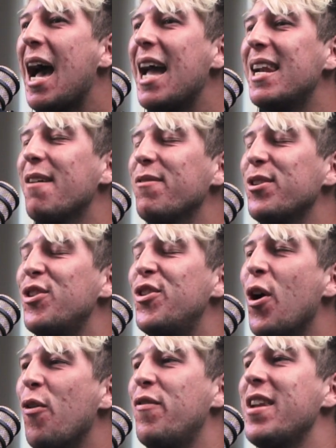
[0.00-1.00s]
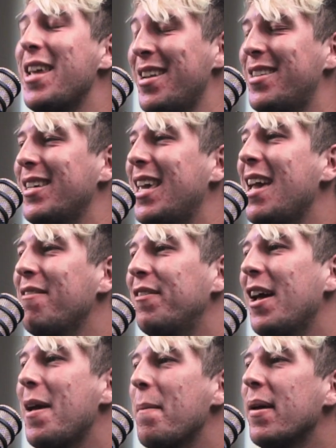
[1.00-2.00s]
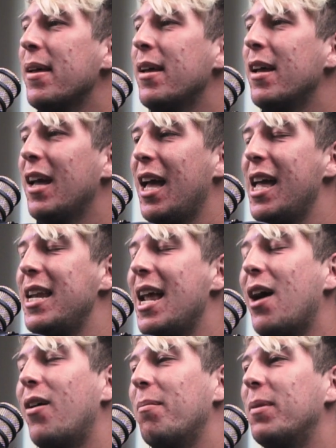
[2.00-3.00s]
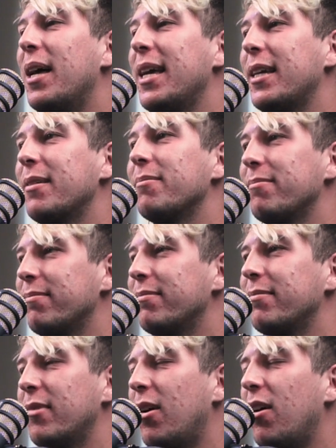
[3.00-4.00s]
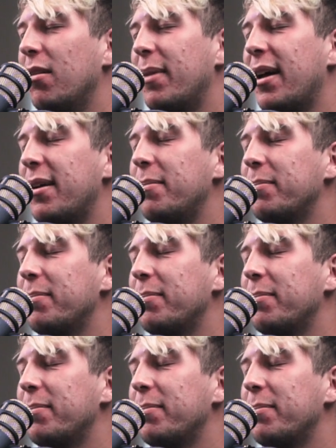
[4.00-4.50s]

I'd never dove into k.flay, and now I'm like all about it.